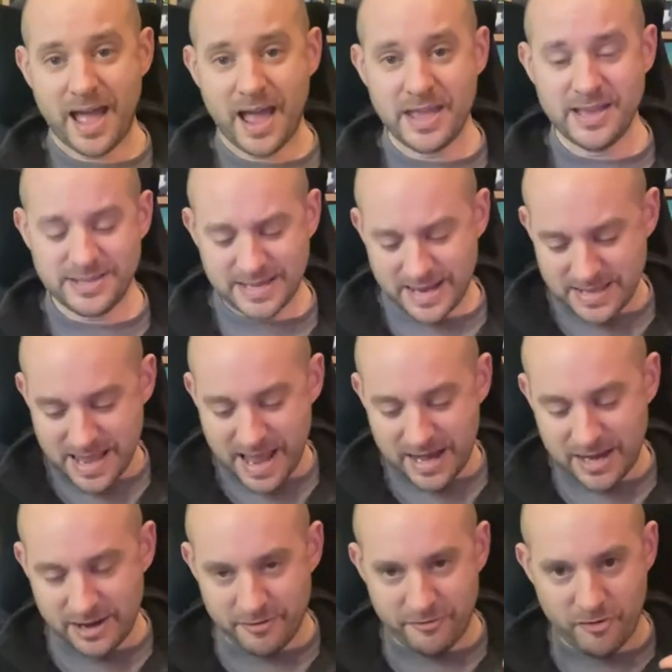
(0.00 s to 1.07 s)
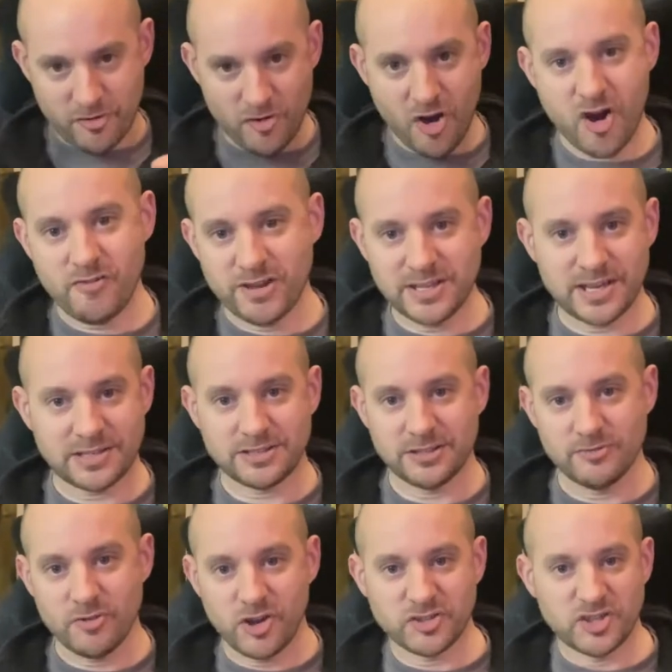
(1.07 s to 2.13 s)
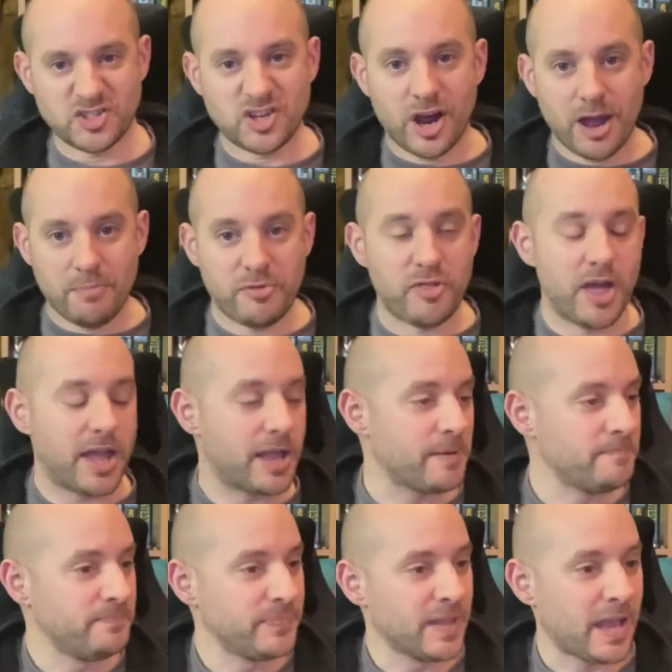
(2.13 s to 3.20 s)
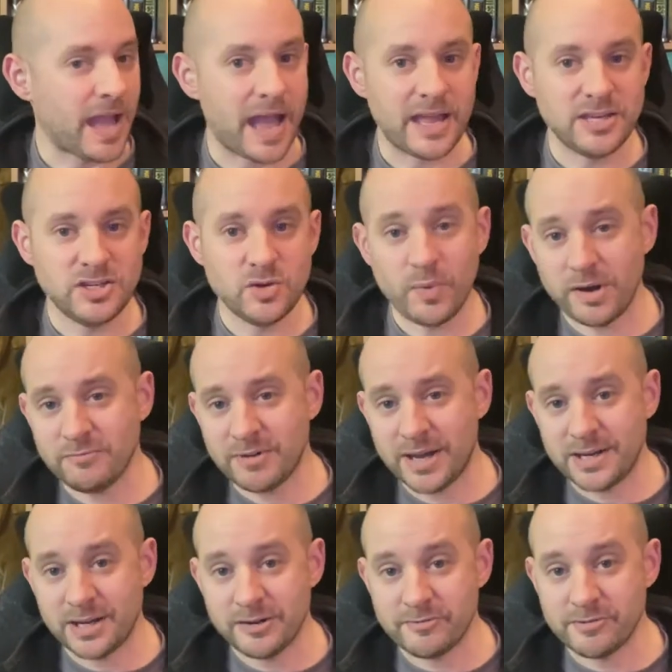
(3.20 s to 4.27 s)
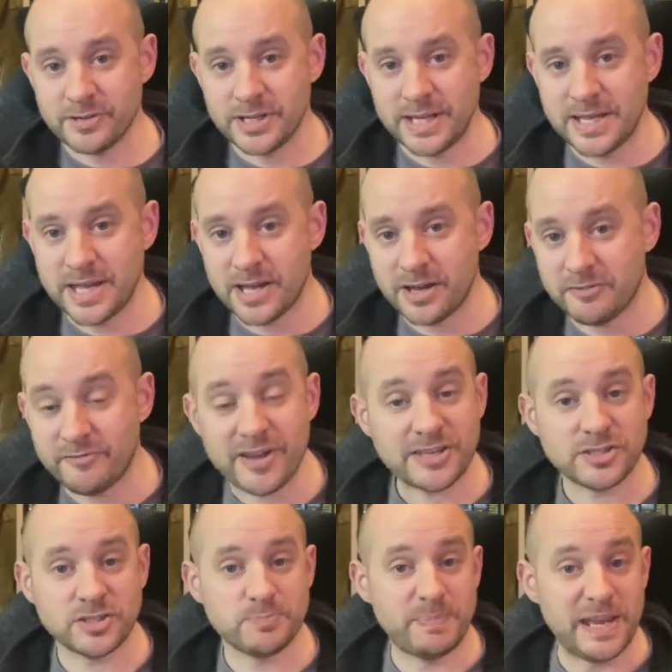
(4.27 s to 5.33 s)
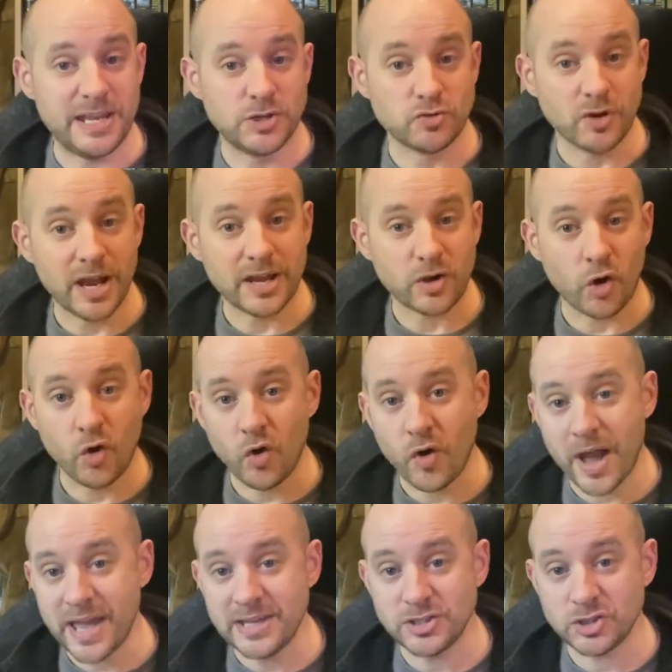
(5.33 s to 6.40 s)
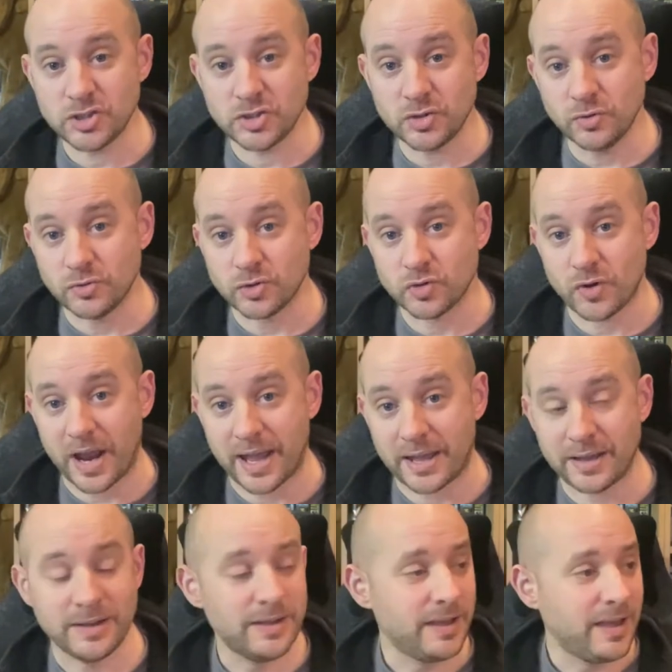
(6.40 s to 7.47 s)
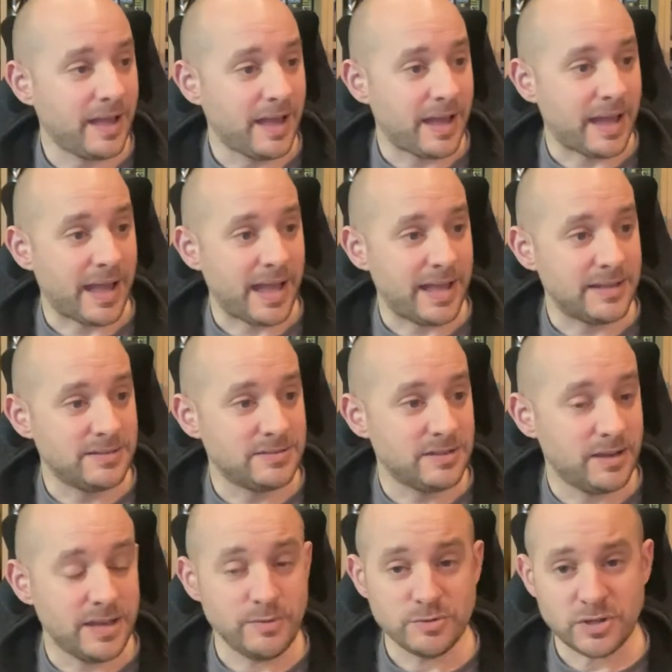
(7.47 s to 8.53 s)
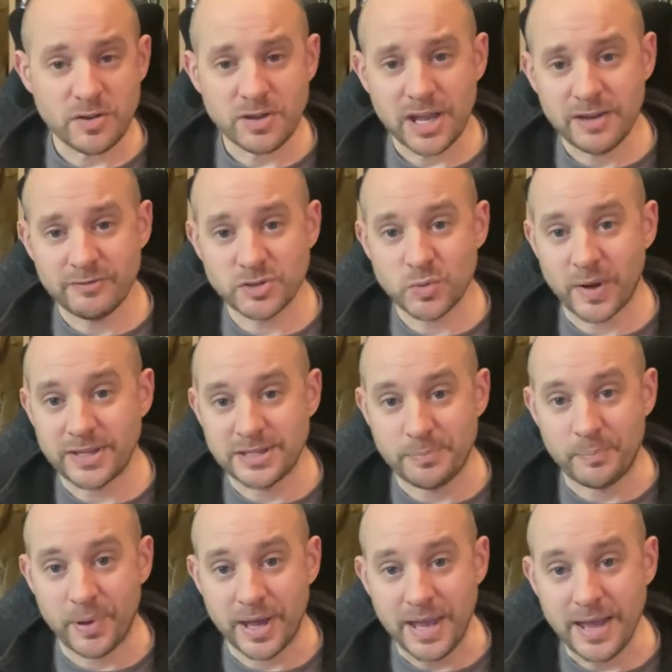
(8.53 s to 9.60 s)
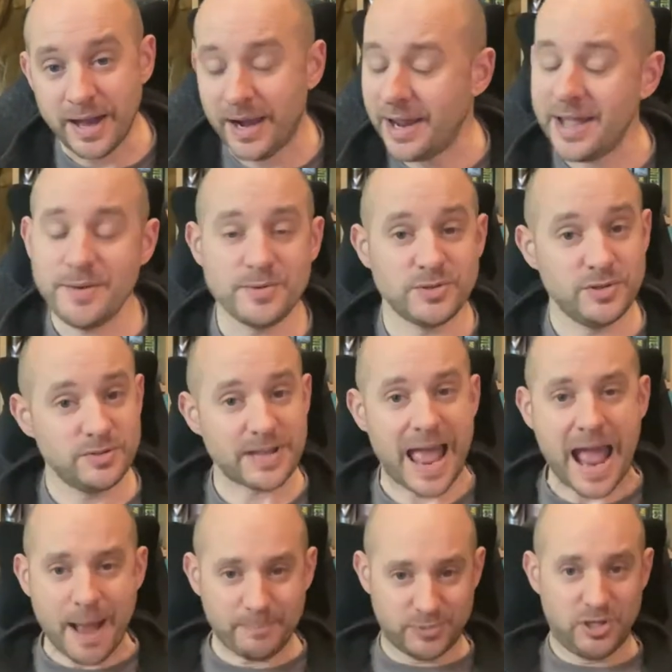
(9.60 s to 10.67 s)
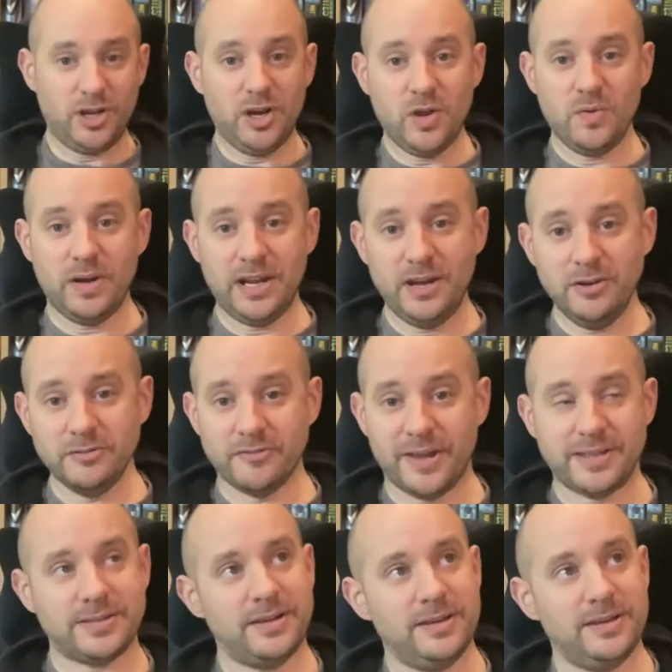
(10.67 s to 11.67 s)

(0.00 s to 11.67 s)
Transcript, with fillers: You sat down in a Ferrari Testarossa type thing and you went round either a fast speed track or a stunt track. And it was okay for 20p. I used to absolutely love it.